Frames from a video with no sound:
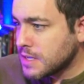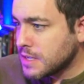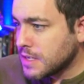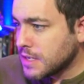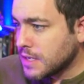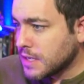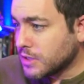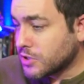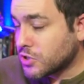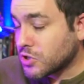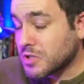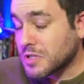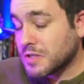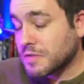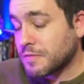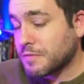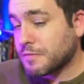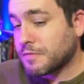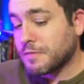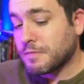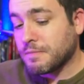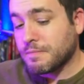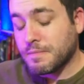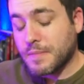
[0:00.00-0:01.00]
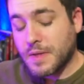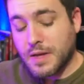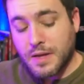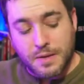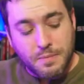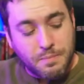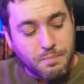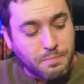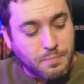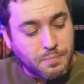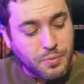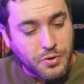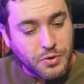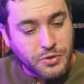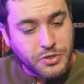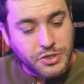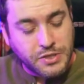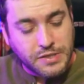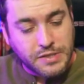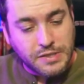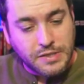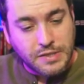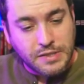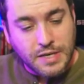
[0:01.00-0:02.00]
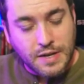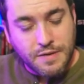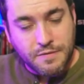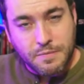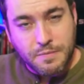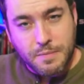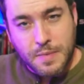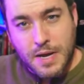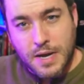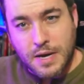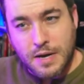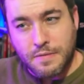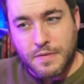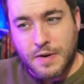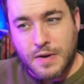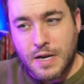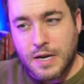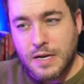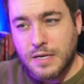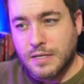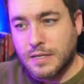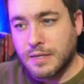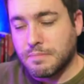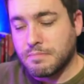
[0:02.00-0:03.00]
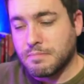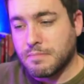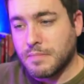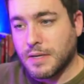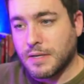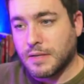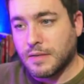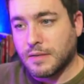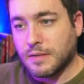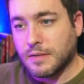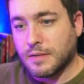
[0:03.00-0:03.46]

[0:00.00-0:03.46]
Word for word: In terms of purchases I've made of Gundam,